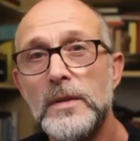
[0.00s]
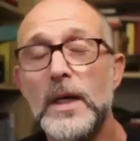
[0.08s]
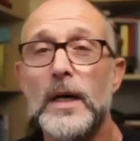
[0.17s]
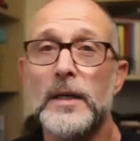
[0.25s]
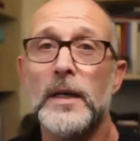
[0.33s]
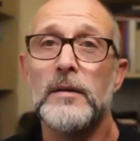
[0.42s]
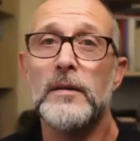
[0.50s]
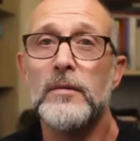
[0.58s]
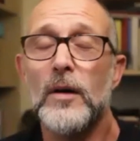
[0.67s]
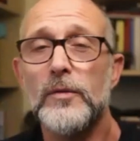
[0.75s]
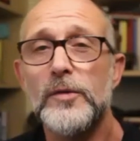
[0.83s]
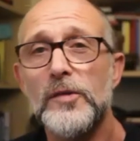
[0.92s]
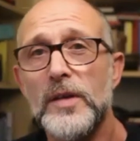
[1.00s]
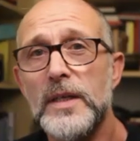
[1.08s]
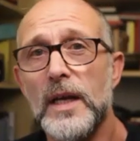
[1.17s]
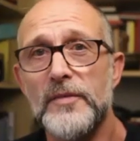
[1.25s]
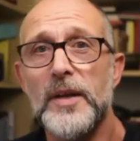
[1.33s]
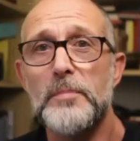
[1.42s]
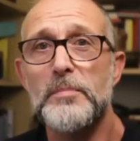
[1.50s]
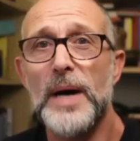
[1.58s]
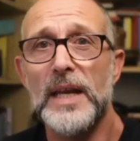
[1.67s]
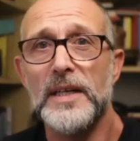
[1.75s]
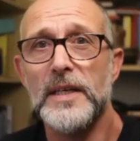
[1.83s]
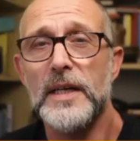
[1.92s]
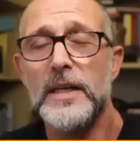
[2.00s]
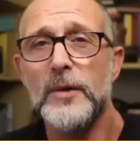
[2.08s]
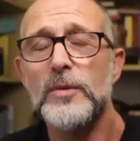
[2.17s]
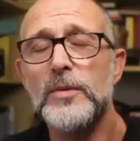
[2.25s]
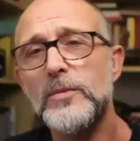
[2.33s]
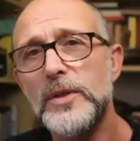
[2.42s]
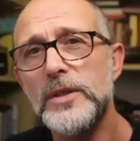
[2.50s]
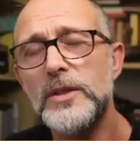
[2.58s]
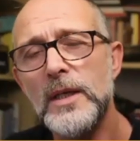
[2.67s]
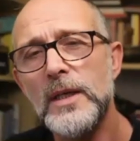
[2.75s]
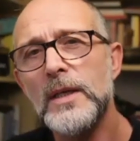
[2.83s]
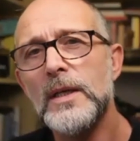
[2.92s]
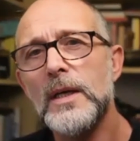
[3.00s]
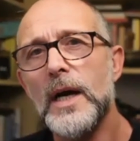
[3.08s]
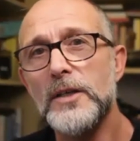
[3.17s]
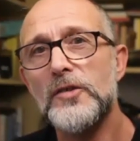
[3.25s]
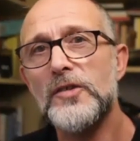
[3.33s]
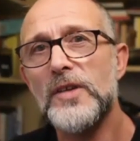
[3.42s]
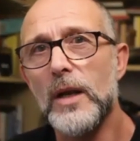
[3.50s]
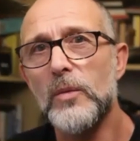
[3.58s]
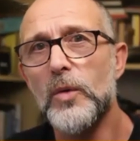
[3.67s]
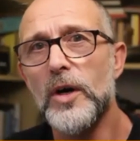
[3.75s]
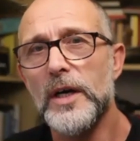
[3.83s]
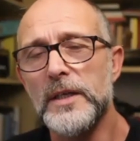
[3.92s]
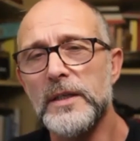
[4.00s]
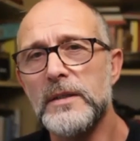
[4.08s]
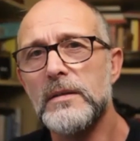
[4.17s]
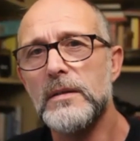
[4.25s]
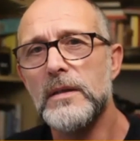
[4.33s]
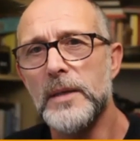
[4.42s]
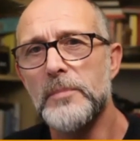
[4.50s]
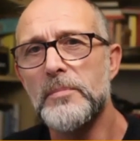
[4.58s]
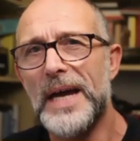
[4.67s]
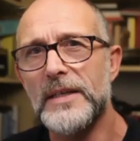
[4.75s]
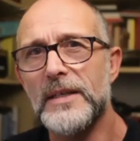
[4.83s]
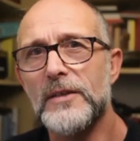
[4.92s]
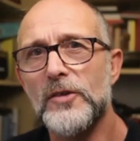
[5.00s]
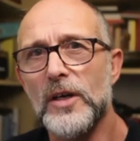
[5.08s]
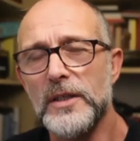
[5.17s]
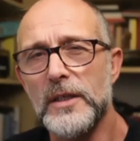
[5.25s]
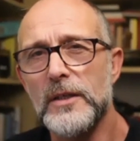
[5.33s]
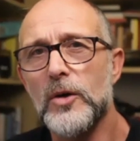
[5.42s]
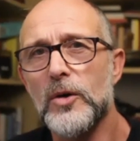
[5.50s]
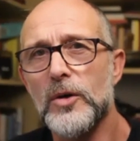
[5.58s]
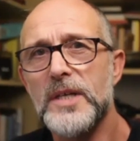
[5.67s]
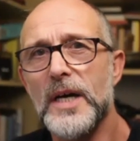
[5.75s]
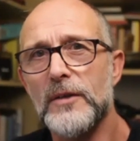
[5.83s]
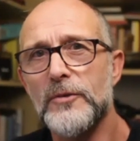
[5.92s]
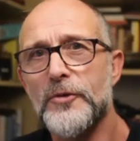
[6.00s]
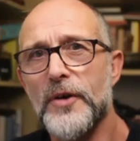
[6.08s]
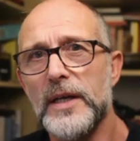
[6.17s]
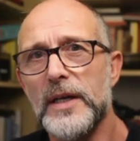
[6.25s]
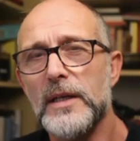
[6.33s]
then obviously you're living in Ballater now, and you're still working in maintenance, aren't you, in the hotel trade, like?